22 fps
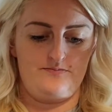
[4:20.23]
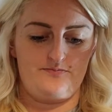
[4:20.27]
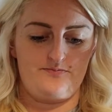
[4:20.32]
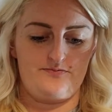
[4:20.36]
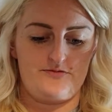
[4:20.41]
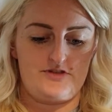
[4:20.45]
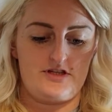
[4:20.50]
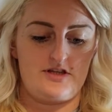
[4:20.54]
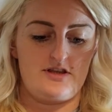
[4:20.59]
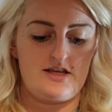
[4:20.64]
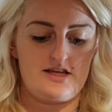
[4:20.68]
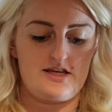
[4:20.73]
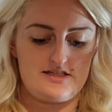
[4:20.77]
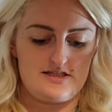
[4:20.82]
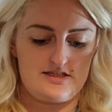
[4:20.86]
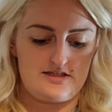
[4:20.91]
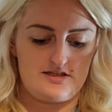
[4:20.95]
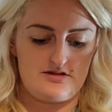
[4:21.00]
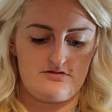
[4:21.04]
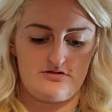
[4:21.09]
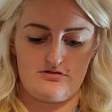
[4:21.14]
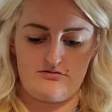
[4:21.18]
So this is
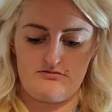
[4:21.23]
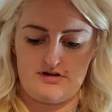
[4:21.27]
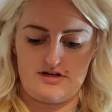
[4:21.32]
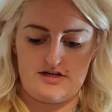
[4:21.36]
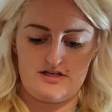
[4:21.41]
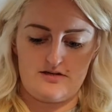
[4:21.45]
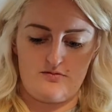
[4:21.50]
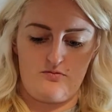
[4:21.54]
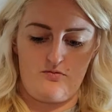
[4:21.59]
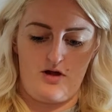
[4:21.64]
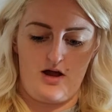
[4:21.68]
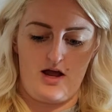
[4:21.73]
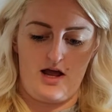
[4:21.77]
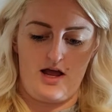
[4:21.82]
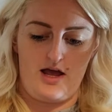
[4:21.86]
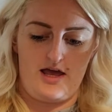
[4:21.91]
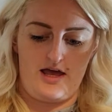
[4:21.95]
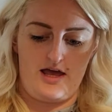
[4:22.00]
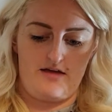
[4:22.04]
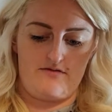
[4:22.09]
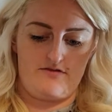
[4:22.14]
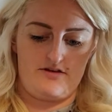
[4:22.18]
the reason why
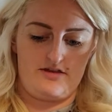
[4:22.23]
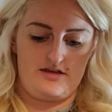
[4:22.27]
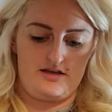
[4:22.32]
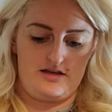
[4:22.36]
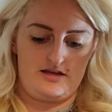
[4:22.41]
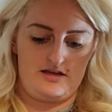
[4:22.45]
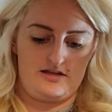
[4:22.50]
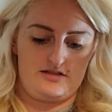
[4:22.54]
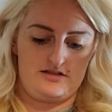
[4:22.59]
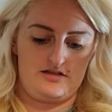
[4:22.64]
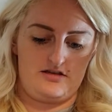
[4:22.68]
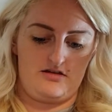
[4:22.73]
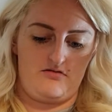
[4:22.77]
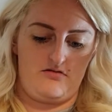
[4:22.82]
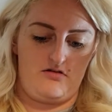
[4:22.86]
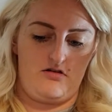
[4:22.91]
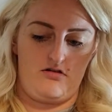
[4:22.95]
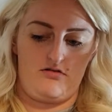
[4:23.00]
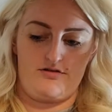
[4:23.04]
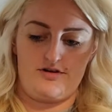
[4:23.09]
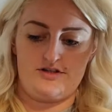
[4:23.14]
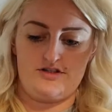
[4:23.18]
everything is so
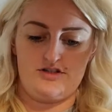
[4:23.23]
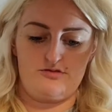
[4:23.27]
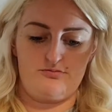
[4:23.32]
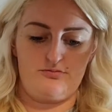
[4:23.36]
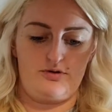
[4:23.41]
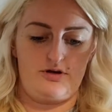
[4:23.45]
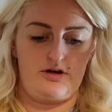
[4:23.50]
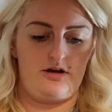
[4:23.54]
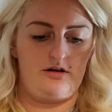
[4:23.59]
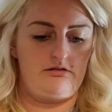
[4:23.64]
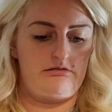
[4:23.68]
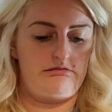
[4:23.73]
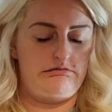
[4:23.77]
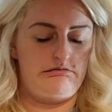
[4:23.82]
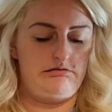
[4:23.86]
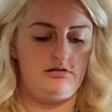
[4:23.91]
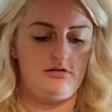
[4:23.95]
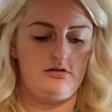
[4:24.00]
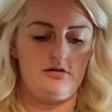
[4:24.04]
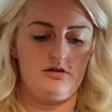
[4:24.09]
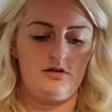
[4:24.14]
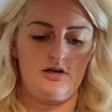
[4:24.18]
orange, but
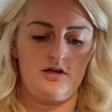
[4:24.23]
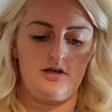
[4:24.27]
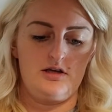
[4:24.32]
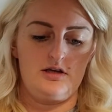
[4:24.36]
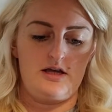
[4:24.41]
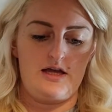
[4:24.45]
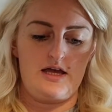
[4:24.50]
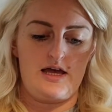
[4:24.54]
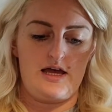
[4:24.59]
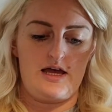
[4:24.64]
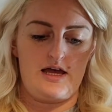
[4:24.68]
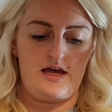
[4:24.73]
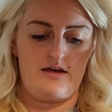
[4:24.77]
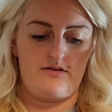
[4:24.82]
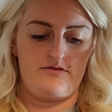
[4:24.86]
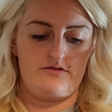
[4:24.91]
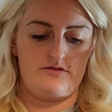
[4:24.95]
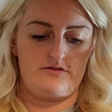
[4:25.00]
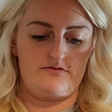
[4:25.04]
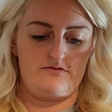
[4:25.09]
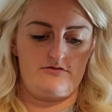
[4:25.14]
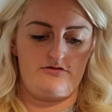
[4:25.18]

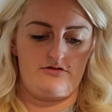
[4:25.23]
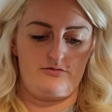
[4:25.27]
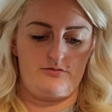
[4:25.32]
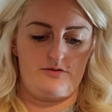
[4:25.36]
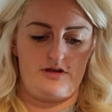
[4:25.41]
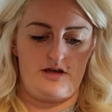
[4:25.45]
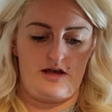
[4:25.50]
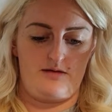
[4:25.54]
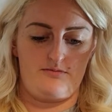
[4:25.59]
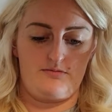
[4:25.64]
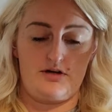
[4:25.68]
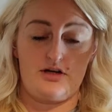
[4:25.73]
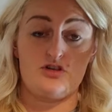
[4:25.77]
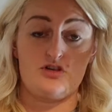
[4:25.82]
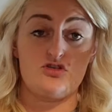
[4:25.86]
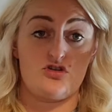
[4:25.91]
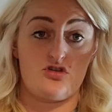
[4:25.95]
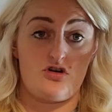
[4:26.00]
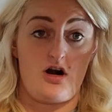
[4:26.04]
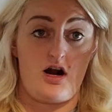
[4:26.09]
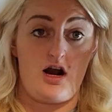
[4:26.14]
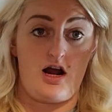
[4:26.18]
heaven forbid, I'm going to
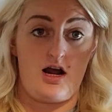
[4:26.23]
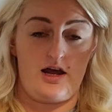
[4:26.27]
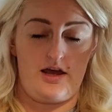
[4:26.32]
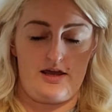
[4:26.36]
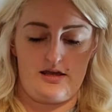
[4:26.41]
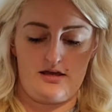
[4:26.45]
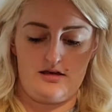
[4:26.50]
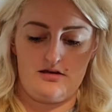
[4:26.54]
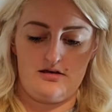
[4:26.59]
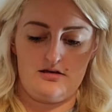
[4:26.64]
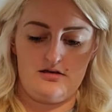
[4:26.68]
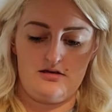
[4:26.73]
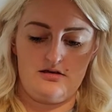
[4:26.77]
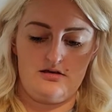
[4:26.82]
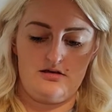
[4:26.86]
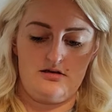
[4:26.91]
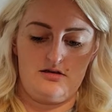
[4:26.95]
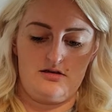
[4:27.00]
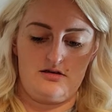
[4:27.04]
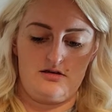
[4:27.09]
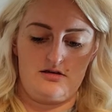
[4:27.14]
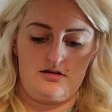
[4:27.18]
try
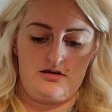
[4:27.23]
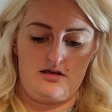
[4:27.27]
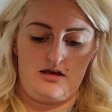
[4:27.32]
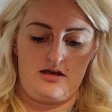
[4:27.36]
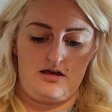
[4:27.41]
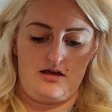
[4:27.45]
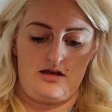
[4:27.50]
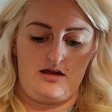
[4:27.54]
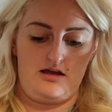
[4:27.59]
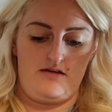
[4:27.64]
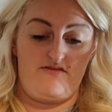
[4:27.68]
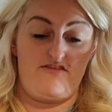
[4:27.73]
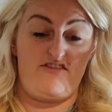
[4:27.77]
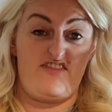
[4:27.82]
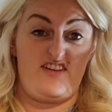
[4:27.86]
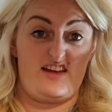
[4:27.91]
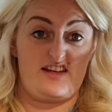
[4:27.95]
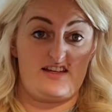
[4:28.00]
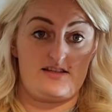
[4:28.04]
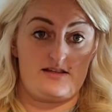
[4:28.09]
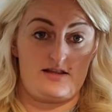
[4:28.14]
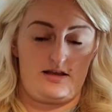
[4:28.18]
and
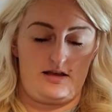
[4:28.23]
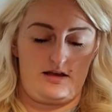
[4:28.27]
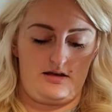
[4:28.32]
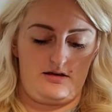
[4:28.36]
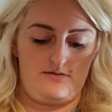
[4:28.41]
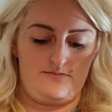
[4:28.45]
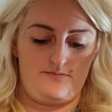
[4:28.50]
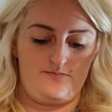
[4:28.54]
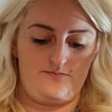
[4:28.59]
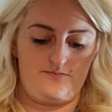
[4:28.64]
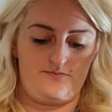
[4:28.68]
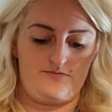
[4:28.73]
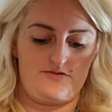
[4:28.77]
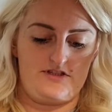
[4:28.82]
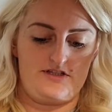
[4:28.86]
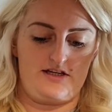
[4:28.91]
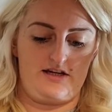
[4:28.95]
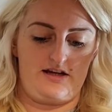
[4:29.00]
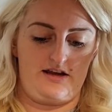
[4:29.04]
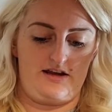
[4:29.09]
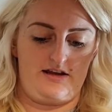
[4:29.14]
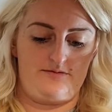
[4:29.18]
fix that
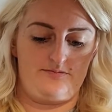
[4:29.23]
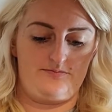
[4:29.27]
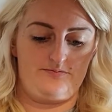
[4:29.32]
today.